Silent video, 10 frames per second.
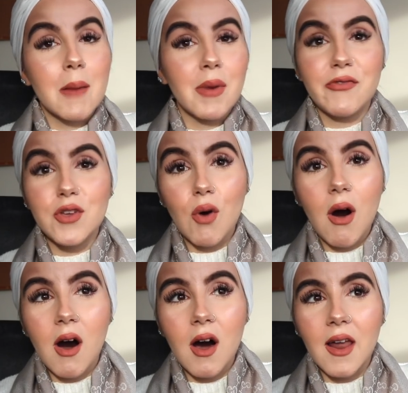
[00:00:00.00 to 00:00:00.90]
But if you
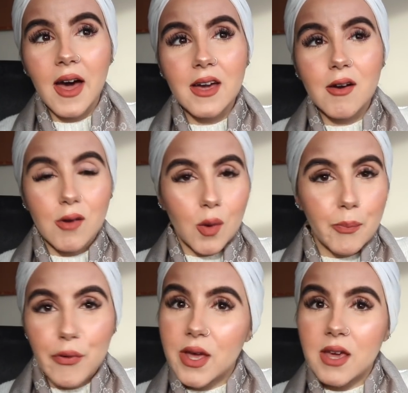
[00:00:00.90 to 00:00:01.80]
are like
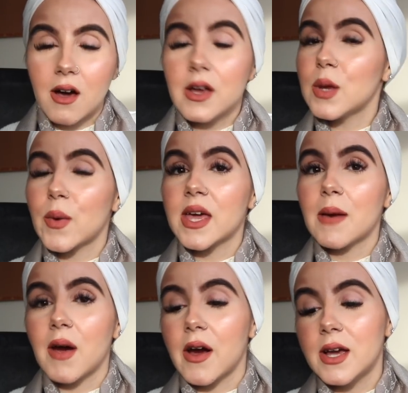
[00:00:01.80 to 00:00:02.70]
pretty young and you want to
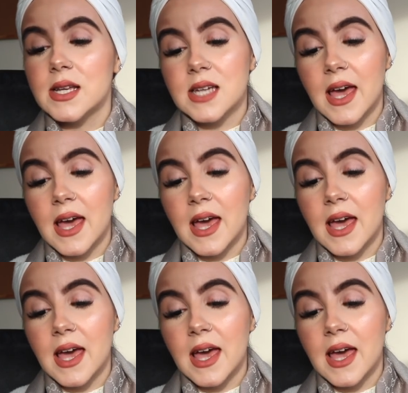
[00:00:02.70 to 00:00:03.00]
get married,